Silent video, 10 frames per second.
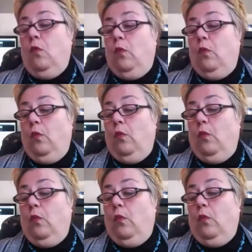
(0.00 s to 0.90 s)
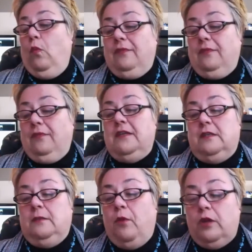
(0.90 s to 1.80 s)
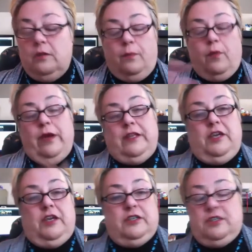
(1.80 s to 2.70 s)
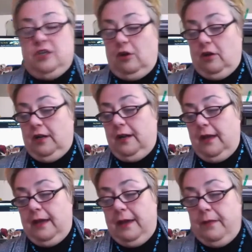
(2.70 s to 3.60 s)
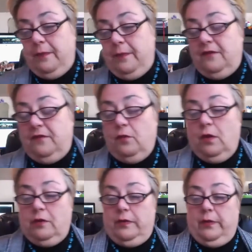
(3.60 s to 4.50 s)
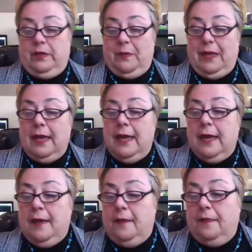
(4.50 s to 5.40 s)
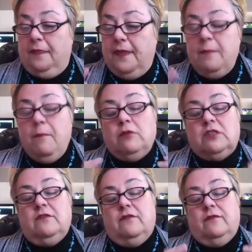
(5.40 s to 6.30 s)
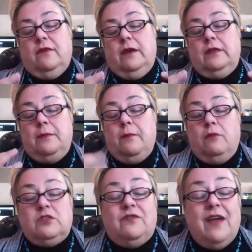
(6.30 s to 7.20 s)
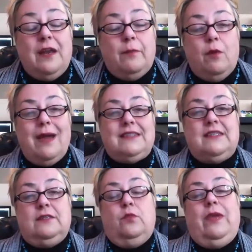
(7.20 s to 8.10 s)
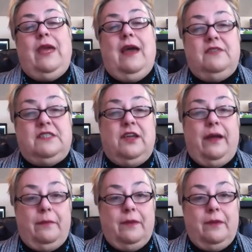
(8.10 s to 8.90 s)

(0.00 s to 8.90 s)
what I think is an important point here, Shalon, and I, I, I believe you agree with me. The most uh, the most valuable asset we have is time.